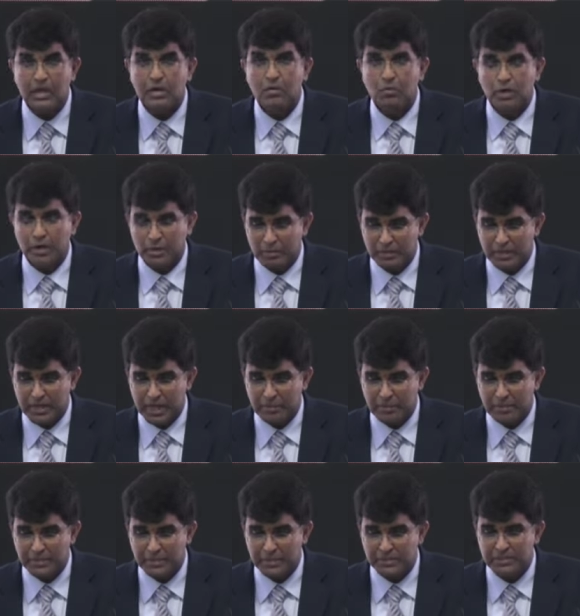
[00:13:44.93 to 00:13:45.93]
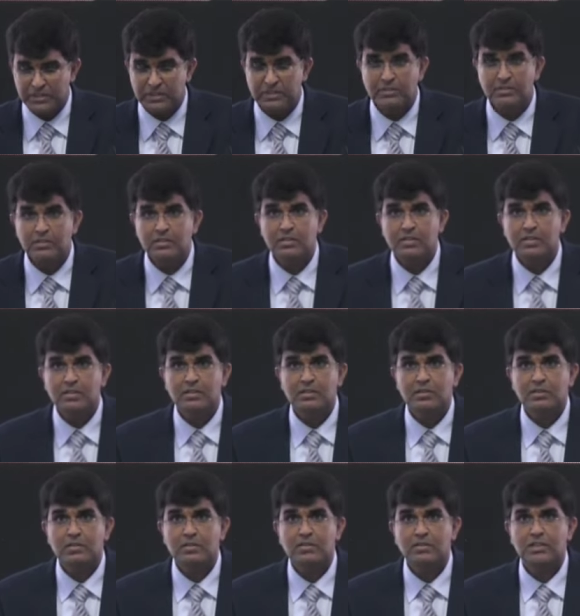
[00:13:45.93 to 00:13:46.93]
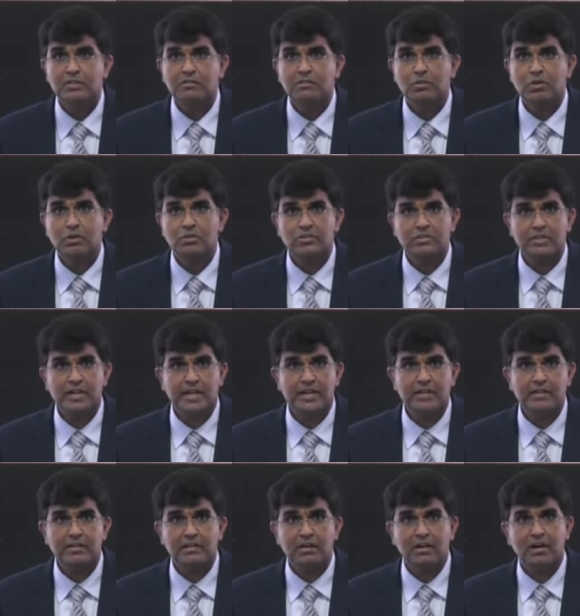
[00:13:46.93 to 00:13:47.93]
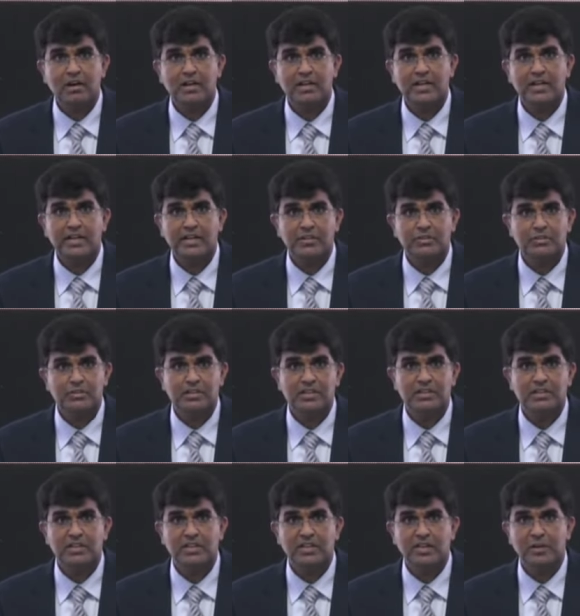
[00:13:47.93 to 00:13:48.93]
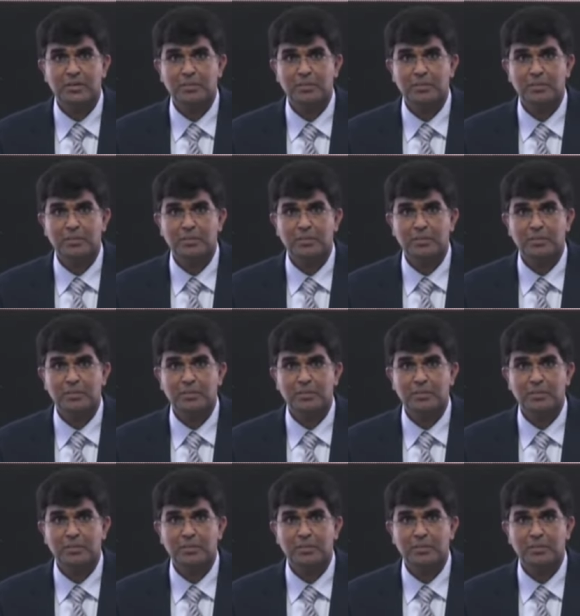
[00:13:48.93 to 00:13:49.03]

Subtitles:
What about hypertension? Shall we go straight or take a U-turn here?